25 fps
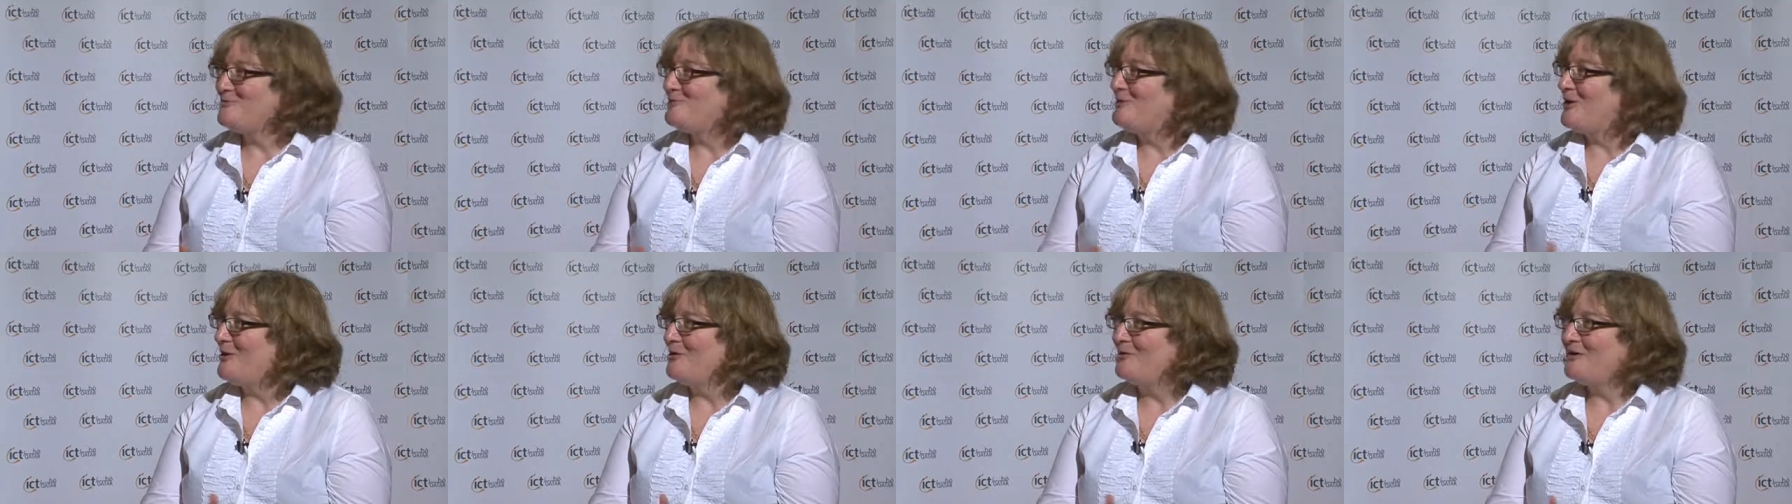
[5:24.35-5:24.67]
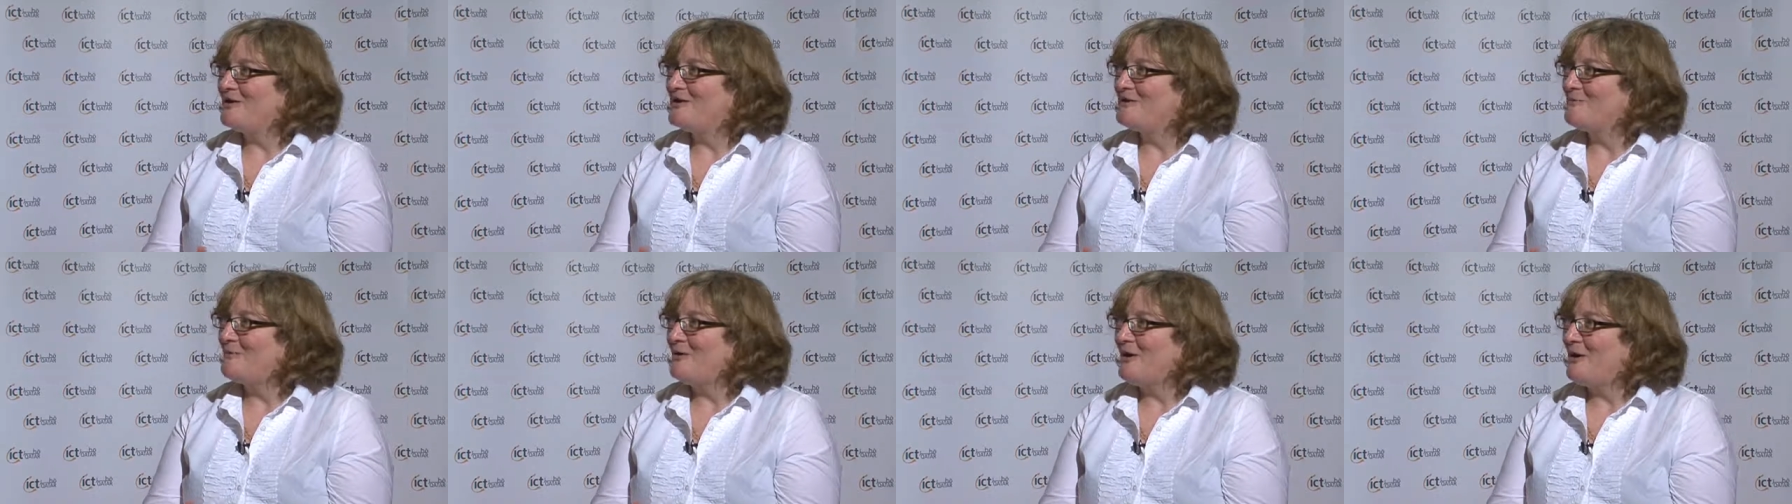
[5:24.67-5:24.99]

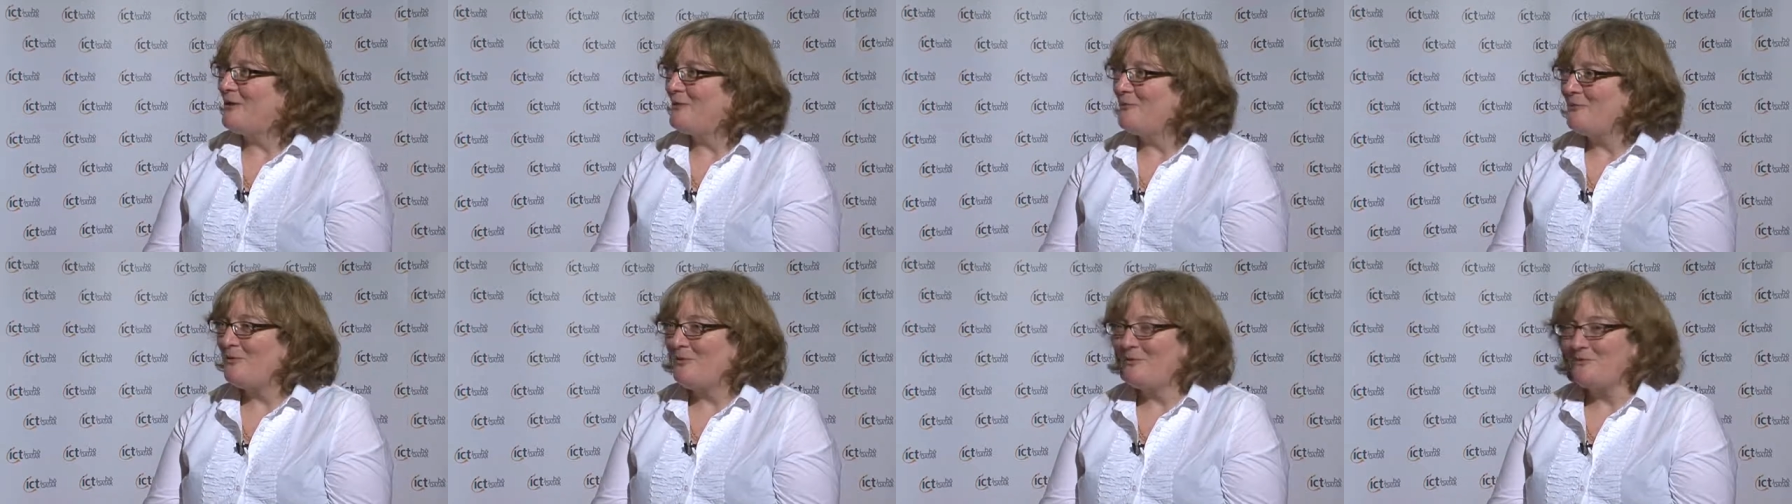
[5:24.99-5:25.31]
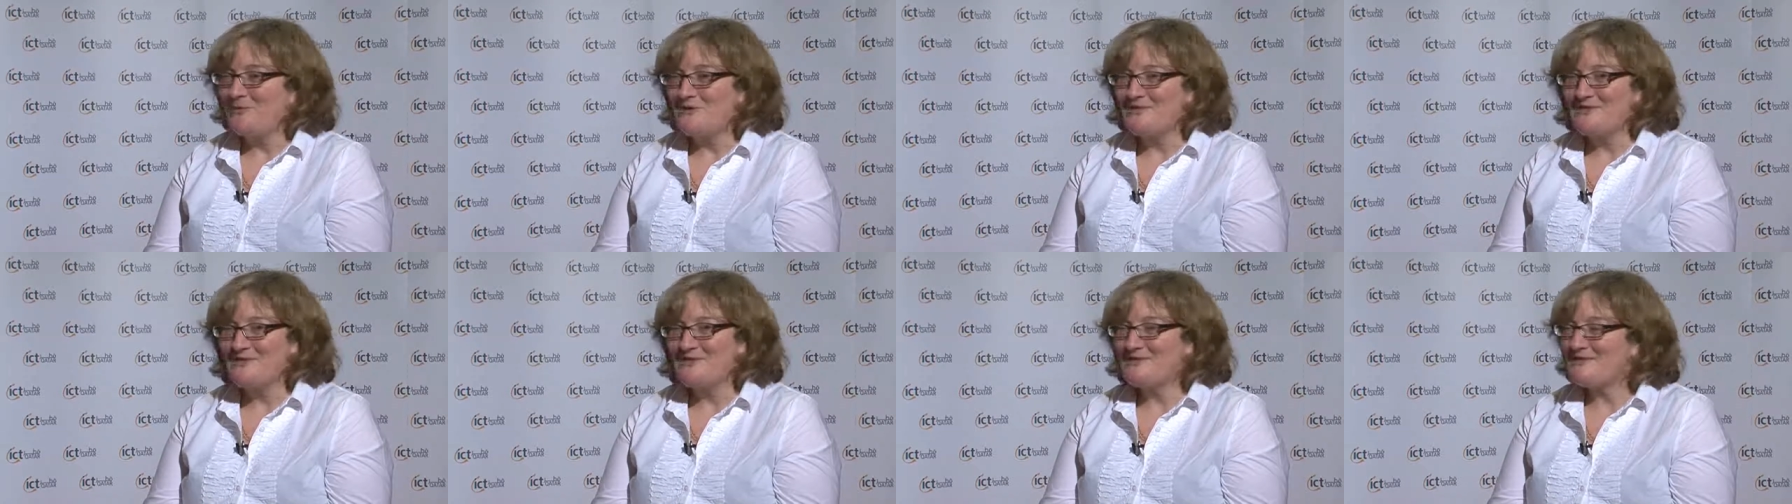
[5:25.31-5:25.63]
worried about what
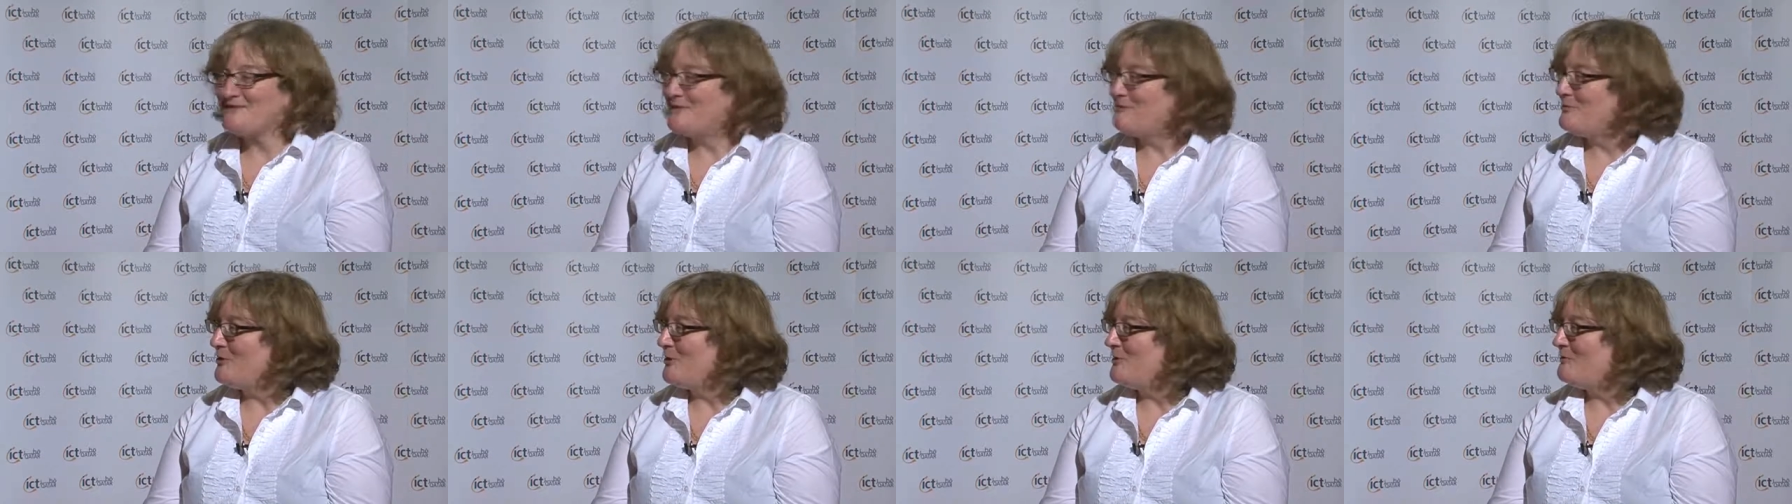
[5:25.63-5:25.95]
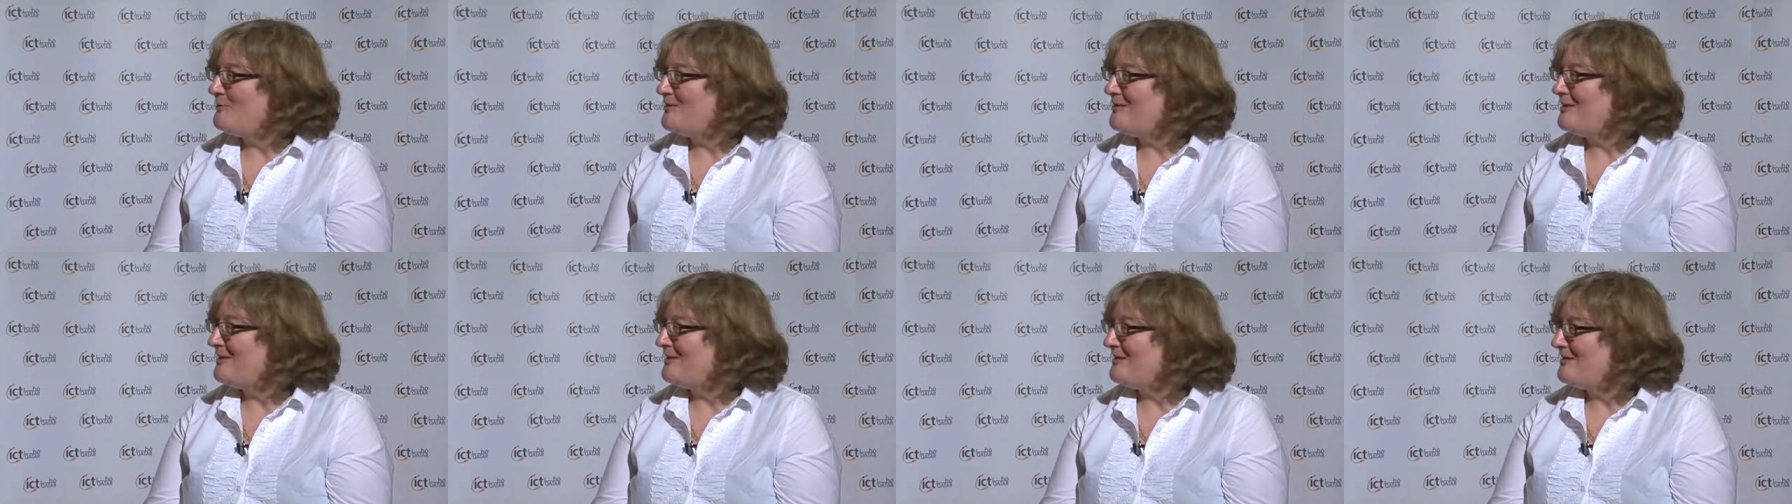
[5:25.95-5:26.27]
risks they might
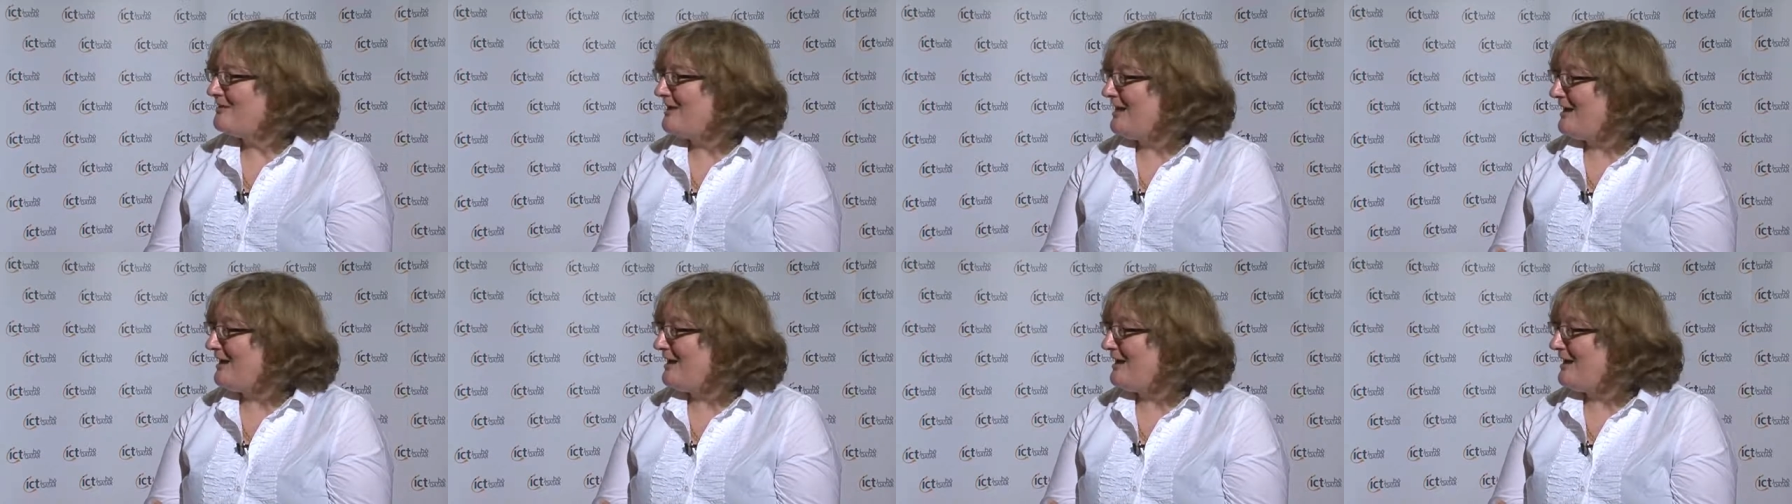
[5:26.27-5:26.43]
be